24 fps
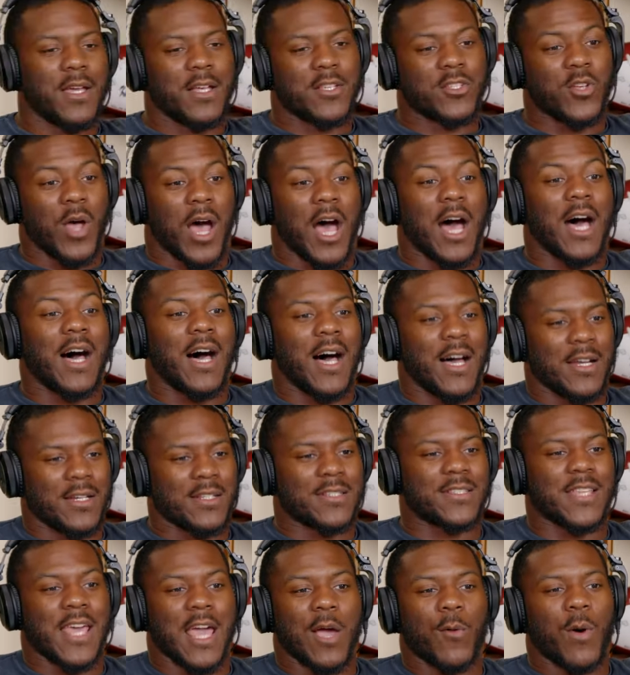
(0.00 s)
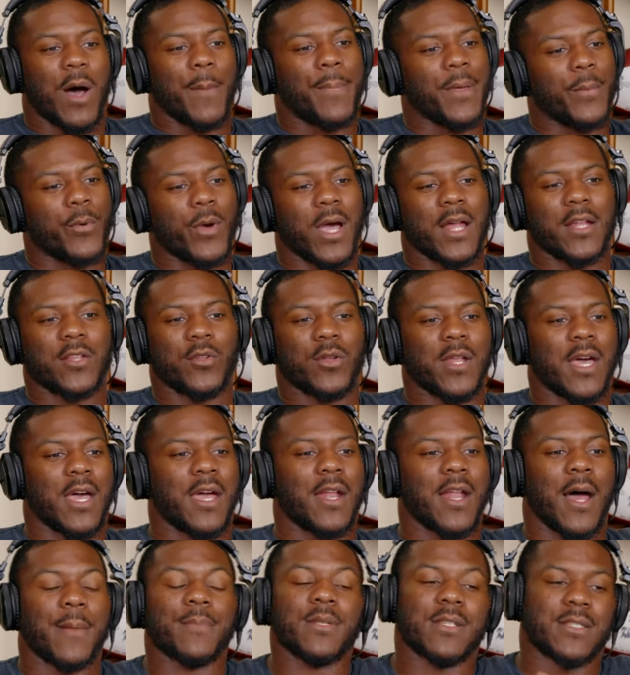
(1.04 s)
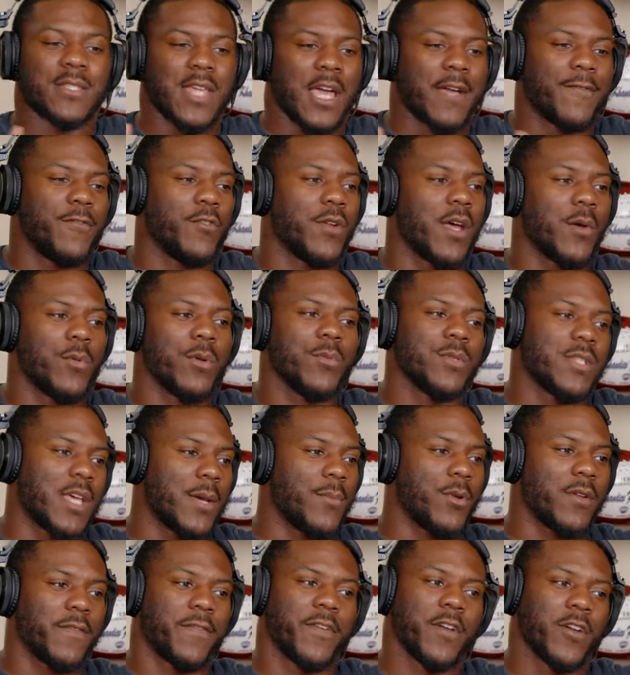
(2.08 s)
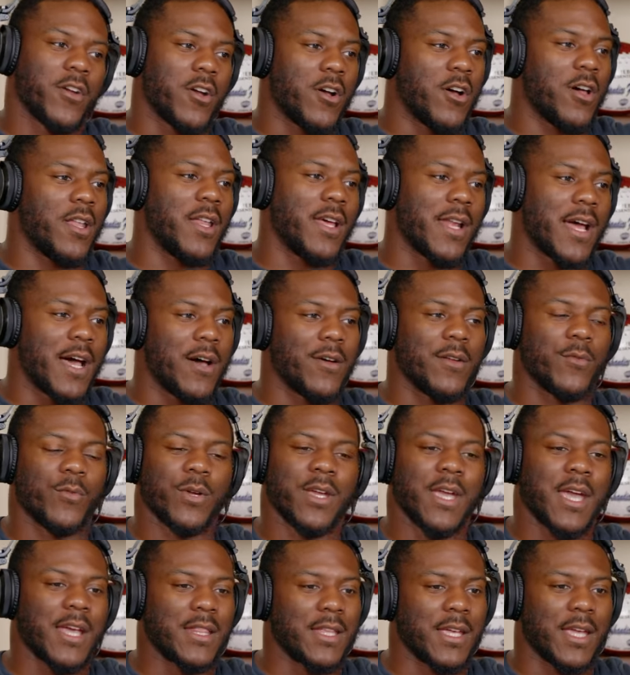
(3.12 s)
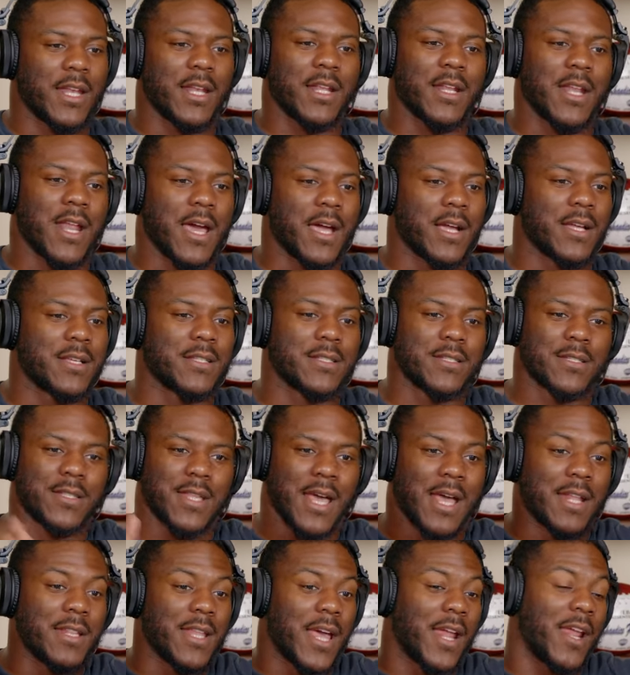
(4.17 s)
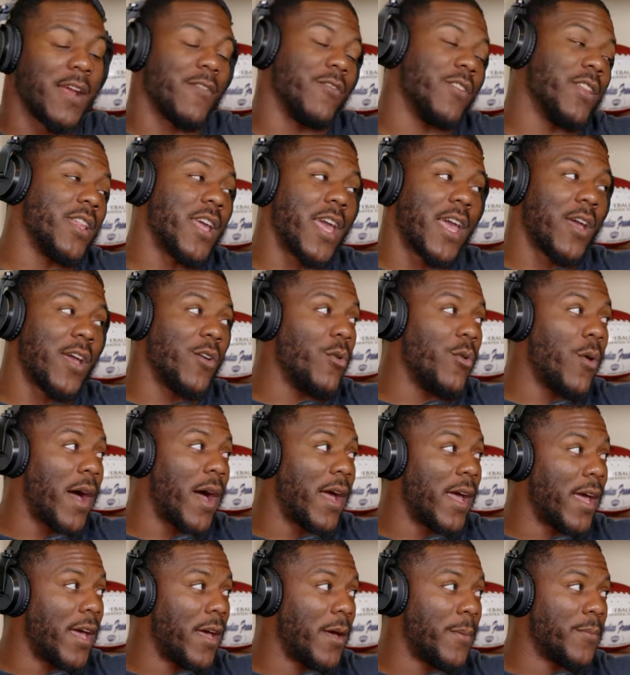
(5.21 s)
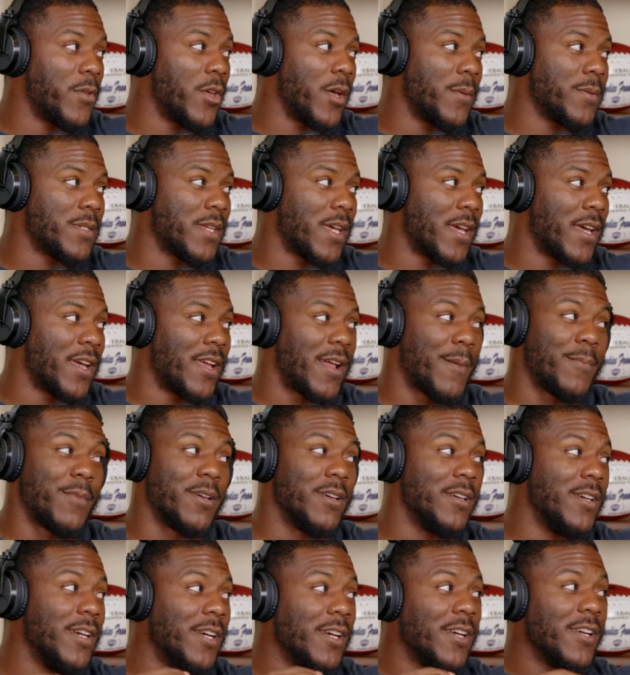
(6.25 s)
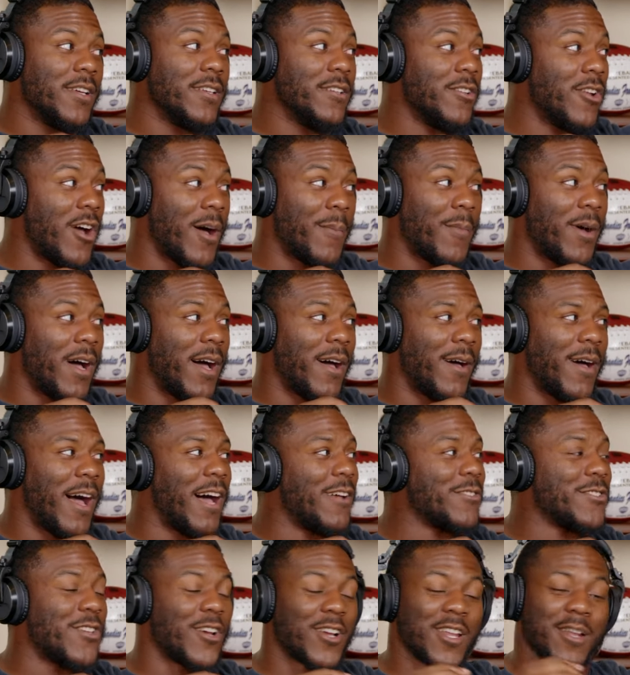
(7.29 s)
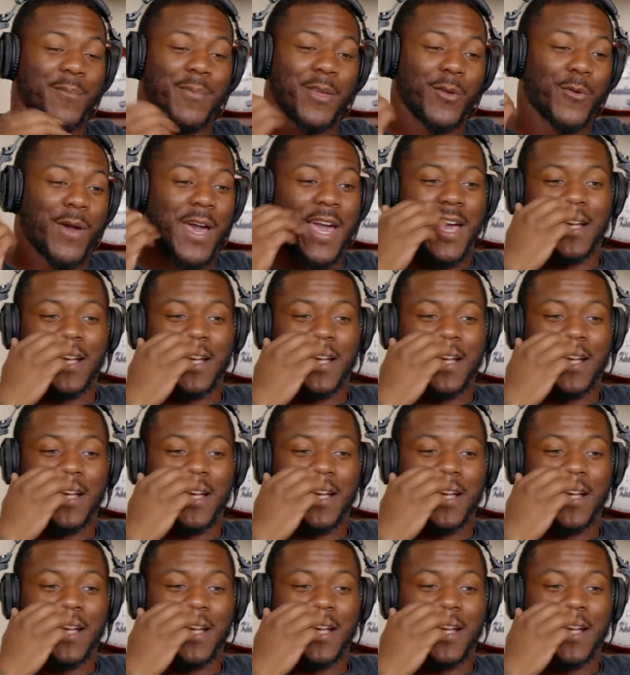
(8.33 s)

So I understand why people had to do that, and I'm just thankful that we was able to figure all that out, and we ain't had to get into that because that really ain't who I am. You know what I'm saying? That's a fact. You know, I was talking to B-Wags.